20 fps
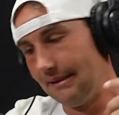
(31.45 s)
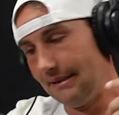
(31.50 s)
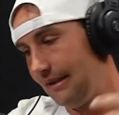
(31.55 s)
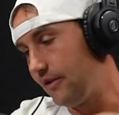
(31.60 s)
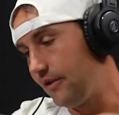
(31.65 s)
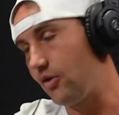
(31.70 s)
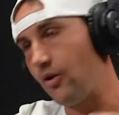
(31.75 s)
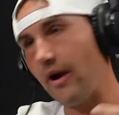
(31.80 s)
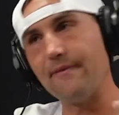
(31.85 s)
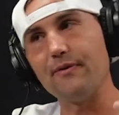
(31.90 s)
It's
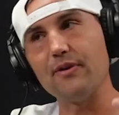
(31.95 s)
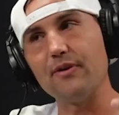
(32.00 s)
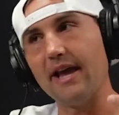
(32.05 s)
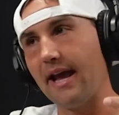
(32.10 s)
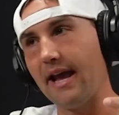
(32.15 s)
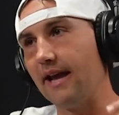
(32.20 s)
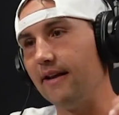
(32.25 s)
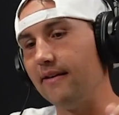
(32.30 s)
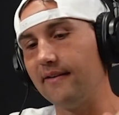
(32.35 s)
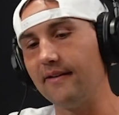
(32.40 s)
great for the
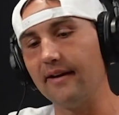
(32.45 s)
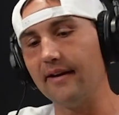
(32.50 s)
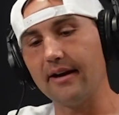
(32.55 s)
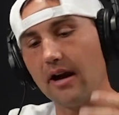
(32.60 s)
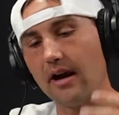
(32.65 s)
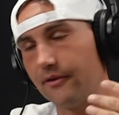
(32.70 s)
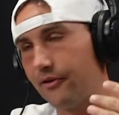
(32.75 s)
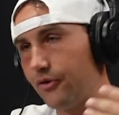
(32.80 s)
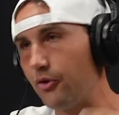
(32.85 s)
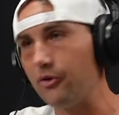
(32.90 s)
hands. It
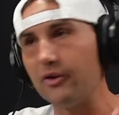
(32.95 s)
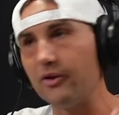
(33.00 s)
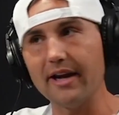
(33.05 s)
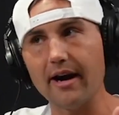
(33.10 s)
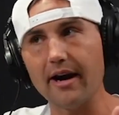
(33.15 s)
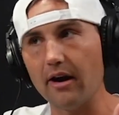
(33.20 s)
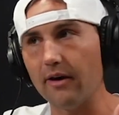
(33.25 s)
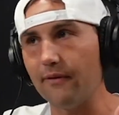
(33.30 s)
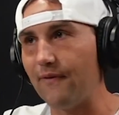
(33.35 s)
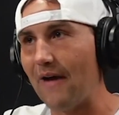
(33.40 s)
cuts through the
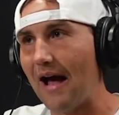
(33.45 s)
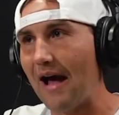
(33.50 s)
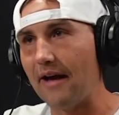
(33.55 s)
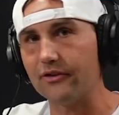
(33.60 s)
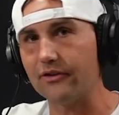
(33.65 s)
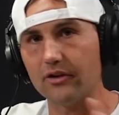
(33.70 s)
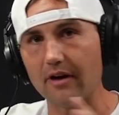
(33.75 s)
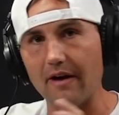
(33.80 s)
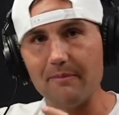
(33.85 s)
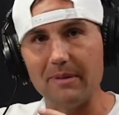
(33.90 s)
air
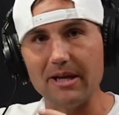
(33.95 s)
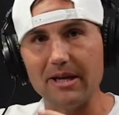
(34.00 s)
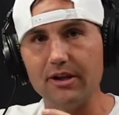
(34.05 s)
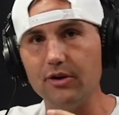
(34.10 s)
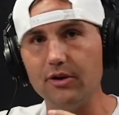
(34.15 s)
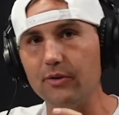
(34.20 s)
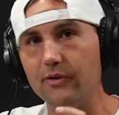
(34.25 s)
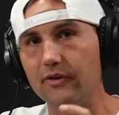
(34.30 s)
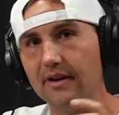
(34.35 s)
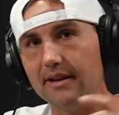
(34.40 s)
faster. I've been
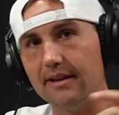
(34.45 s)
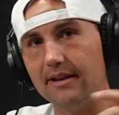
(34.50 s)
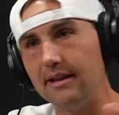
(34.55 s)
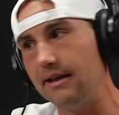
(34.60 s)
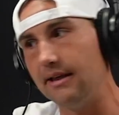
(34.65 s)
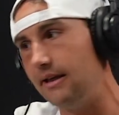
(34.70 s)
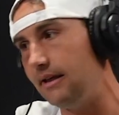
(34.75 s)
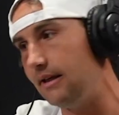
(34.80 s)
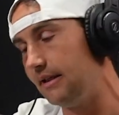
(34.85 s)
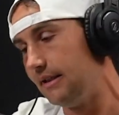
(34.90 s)
using
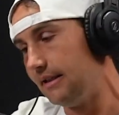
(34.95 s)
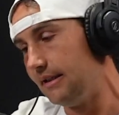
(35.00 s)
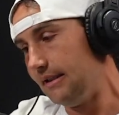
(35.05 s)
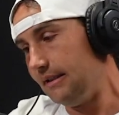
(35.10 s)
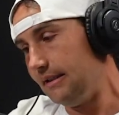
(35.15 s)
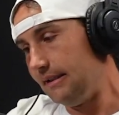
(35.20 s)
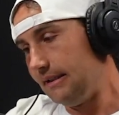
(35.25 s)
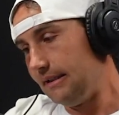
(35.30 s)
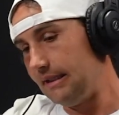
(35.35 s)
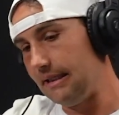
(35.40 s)
the
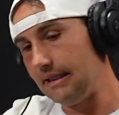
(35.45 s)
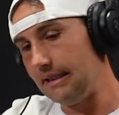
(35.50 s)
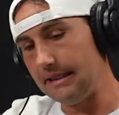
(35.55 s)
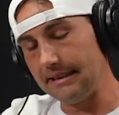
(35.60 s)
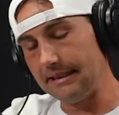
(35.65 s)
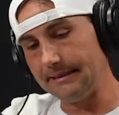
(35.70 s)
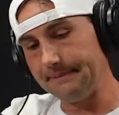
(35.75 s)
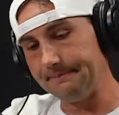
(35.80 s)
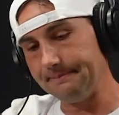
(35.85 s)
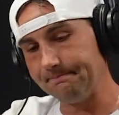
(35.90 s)

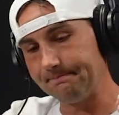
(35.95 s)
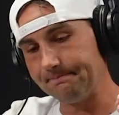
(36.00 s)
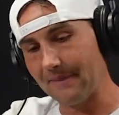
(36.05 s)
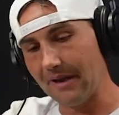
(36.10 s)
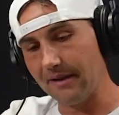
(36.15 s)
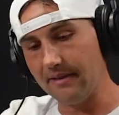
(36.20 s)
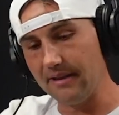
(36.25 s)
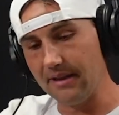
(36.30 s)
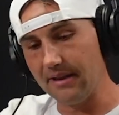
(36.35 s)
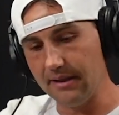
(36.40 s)

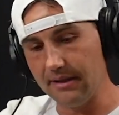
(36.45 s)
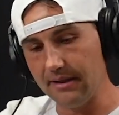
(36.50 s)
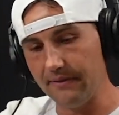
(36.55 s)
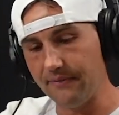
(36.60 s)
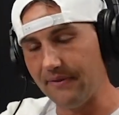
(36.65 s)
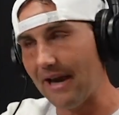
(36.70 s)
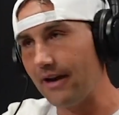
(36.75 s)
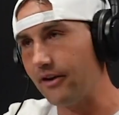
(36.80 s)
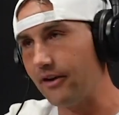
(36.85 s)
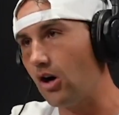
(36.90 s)

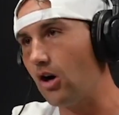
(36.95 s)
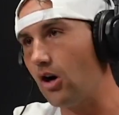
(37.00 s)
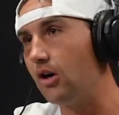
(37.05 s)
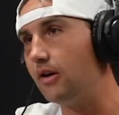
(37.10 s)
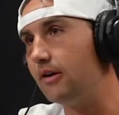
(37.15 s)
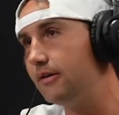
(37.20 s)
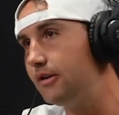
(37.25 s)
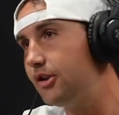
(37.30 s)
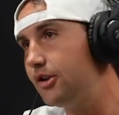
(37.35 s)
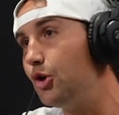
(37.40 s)

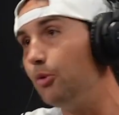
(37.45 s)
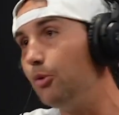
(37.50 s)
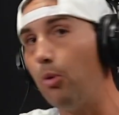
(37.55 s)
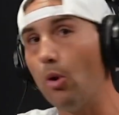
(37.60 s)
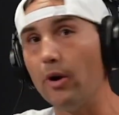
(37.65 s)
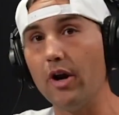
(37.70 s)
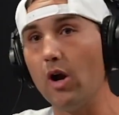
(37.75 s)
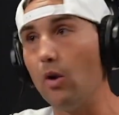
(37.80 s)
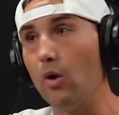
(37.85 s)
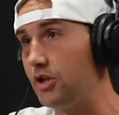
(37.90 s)
Vanguard
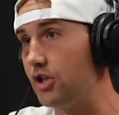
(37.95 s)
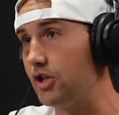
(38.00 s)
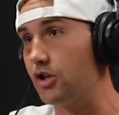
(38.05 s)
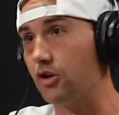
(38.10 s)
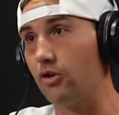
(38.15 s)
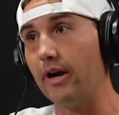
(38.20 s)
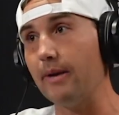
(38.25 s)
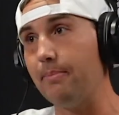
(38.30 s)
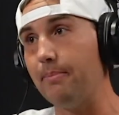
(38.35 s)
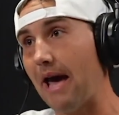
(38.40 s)
2.0, which is a
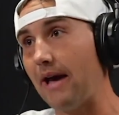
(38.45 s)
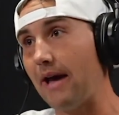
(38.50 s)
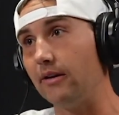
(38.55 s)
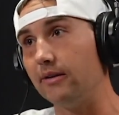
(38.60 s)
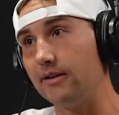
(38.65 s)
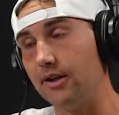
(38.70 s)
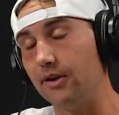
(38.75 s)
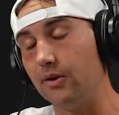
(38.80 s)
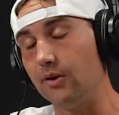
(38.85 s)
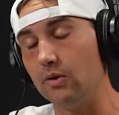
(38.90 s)
great paddle
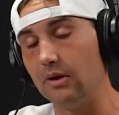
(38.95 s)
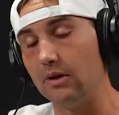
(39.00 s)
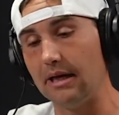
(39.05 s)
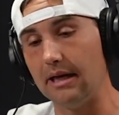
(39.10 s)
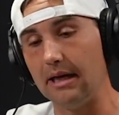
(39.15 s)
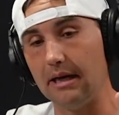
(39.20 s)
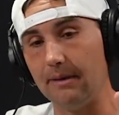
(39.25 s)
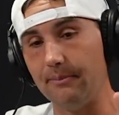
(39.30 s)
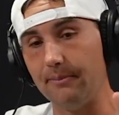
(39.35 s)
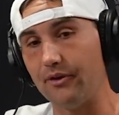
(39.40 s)
too.
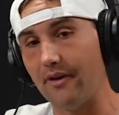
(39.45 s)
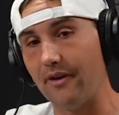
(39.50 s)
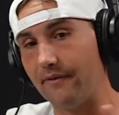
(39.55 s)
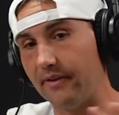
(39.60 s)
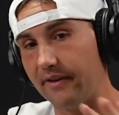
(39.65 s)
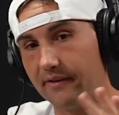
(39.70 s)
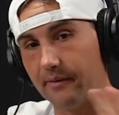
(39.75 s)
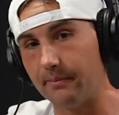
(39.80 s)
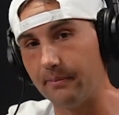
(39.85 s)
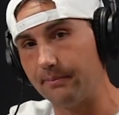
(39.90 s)
Right. There's definitely
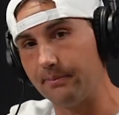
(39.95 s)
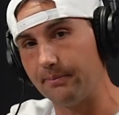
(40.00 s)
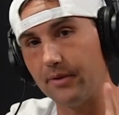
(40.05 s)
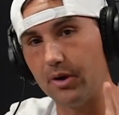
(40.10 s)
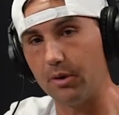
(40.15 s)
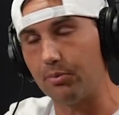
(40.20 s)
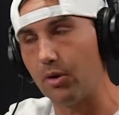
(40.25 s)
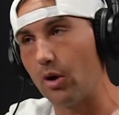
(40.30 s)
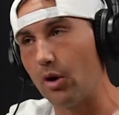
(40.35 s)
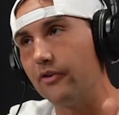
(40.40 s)
some,
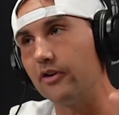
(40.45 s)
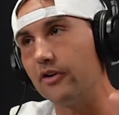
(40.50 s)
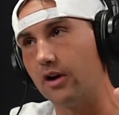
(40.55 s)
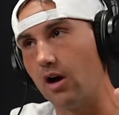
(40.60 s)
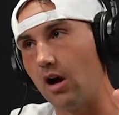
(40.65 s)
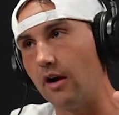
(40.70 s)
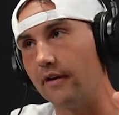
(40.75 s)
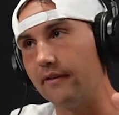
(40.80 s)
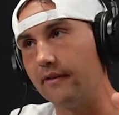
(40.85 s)
pros and cons.